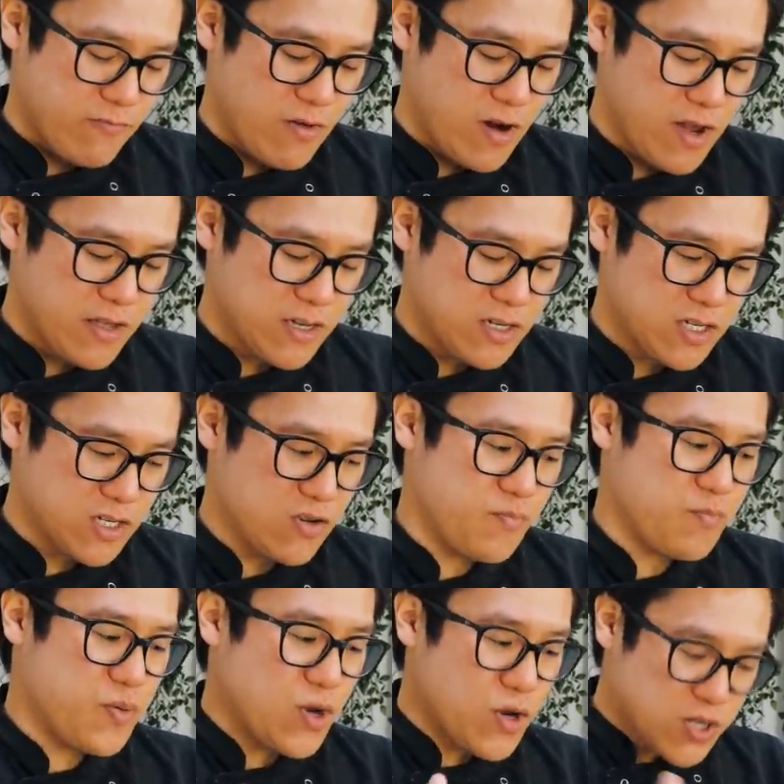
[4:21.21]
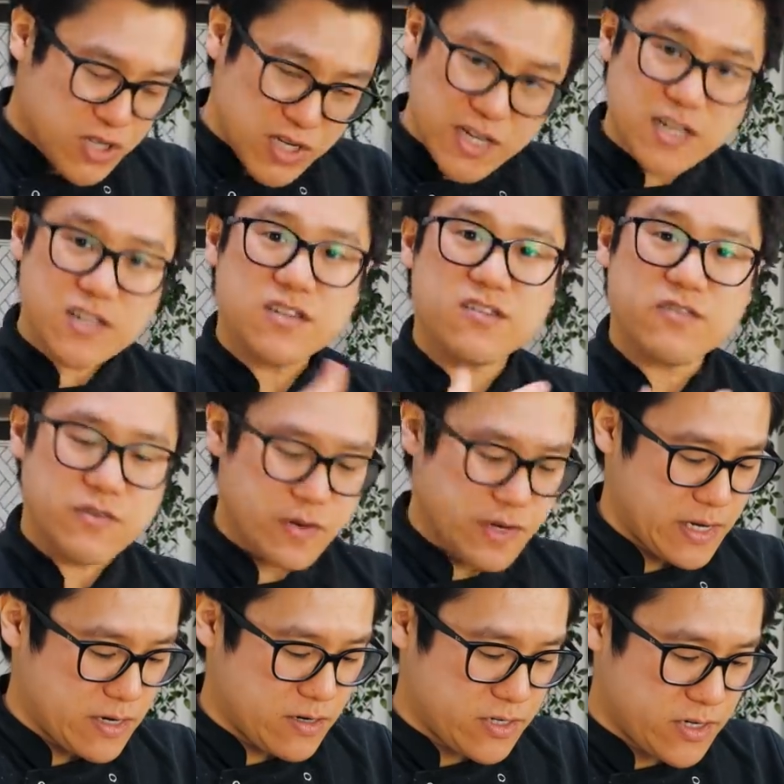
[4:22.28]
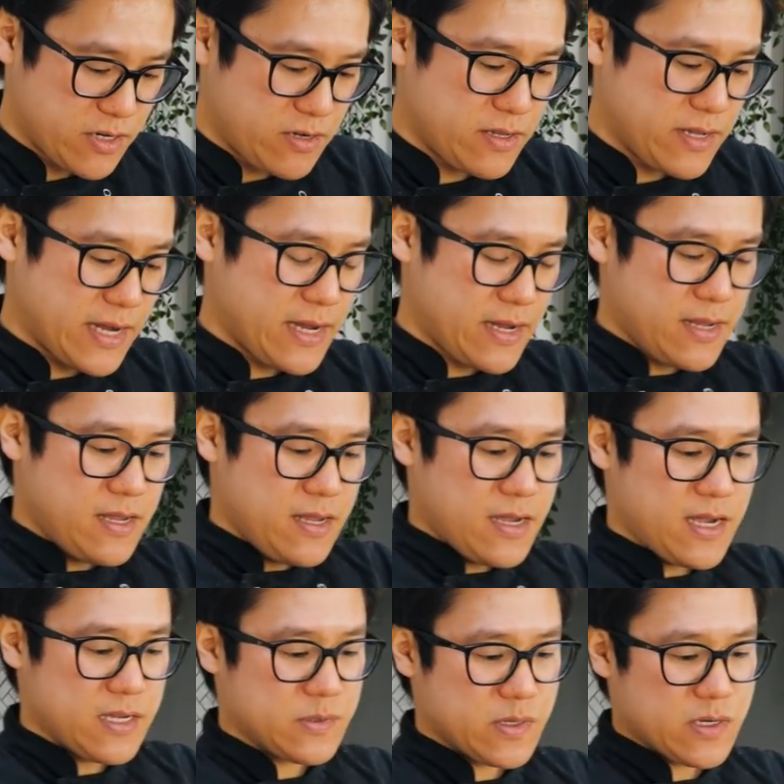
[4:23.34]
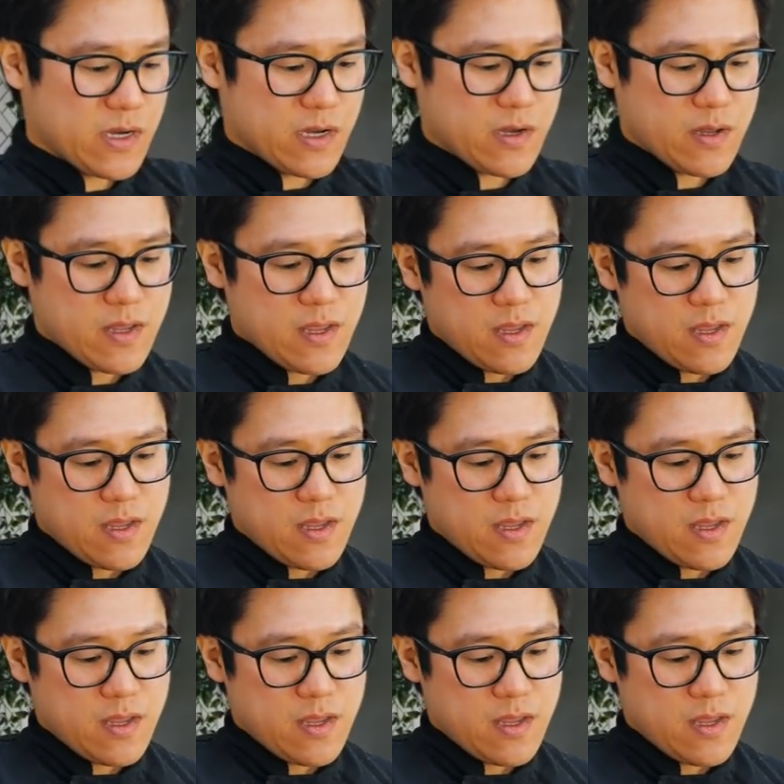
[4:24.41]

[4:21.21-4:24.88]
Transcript: rather just sort of pushing through it, and I'll show you that as we go.